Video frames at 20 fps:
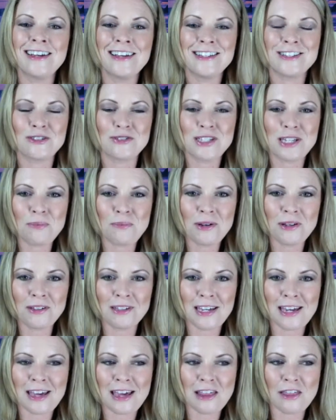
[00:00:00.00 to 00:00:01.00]
So
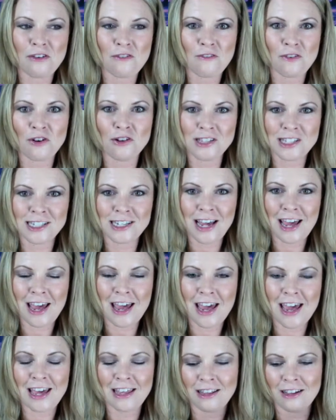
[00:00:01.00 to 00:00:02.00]
typically the first
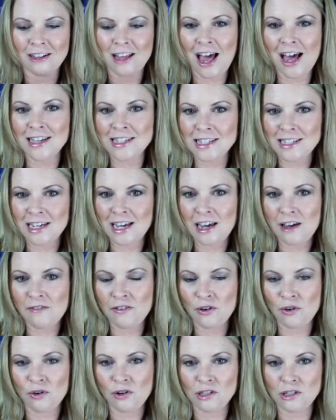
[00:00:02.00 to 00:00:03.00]
day and the last day of
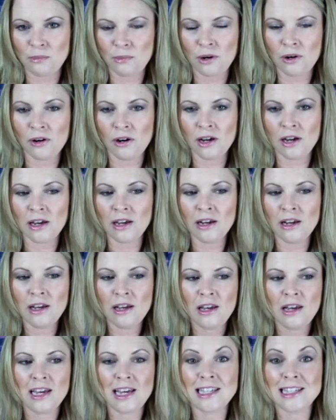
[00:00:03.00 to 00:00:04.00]
a girl's period,
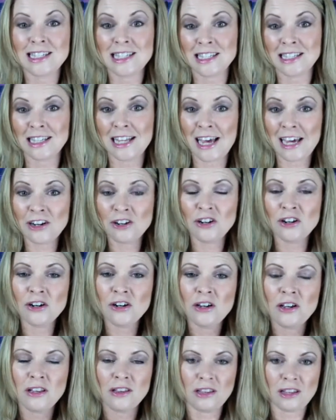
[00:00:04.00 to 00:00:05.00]
it's
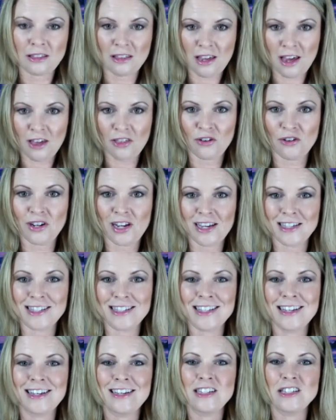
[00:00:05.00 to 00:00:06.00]
lighter than the other days.